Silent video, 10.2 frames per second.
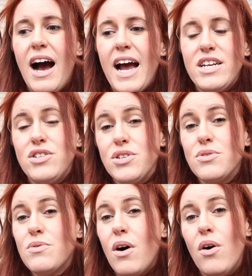I
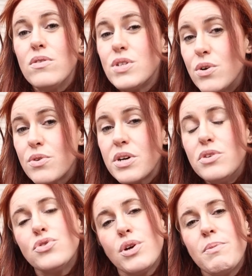do also
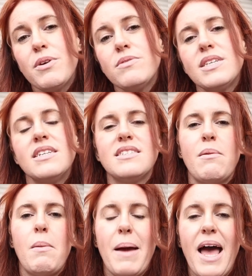contribute
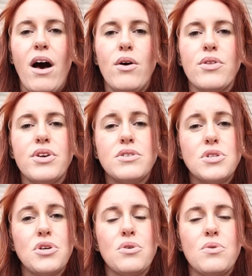some of my health
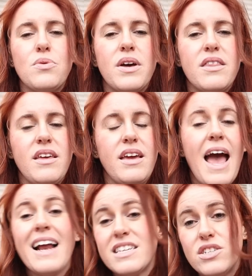to the
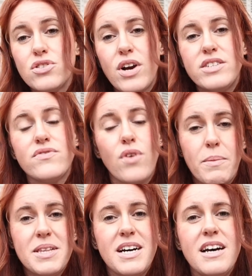anti-stress
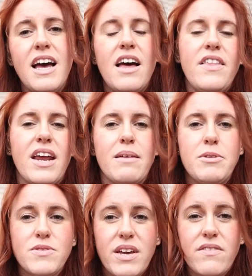formula that I'm
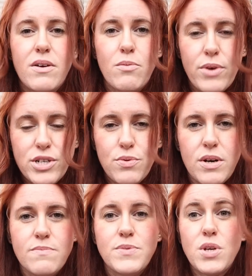using from
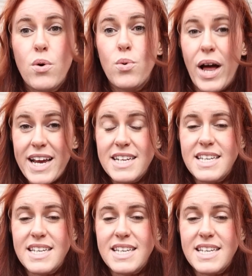Ritual. So like I